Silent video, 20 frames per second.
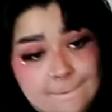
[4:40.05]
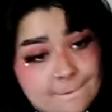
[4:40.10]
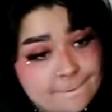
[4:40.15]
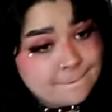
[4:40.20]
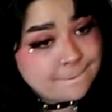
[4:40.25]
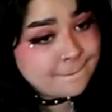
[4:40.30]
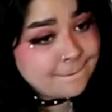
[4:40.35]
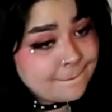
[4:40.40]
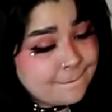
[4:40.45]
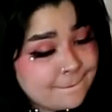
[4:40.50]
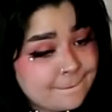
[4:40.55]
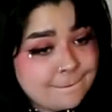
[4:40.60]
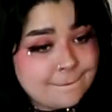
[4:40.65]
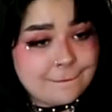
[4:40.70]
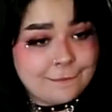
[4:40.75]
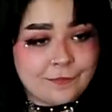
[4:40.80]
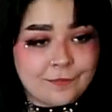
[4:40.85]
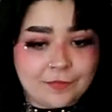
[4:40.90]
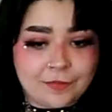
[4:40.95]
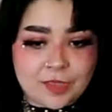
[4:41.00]
Huh.
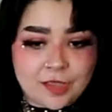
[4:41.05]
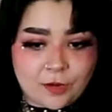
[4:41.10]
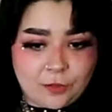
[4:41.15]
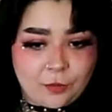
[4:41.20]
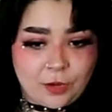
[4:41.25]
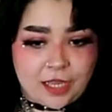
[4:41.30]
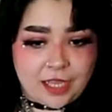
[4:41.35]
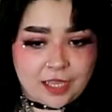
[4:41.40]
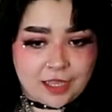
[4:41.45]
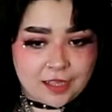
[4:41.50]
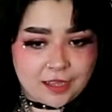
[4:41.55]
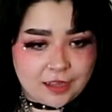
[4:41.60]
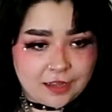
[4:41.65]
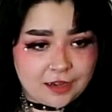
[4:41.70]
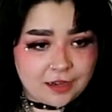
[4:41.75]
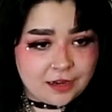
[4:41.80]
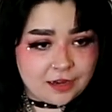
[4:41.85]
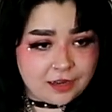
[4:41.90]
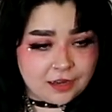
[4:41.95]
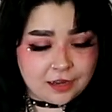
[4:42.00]
What? I'm not
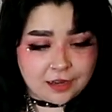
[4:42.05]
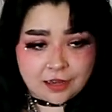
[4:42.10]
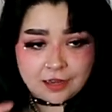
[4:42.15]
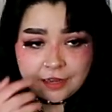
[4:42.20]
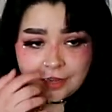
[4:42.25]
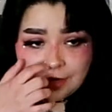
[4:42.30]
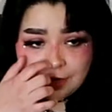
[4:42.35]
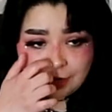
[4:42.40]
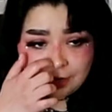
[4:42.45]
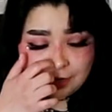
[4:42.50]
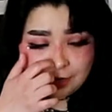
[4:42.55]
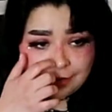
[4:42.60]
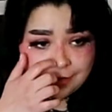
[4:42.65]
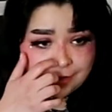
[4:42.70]
expecting, uh, is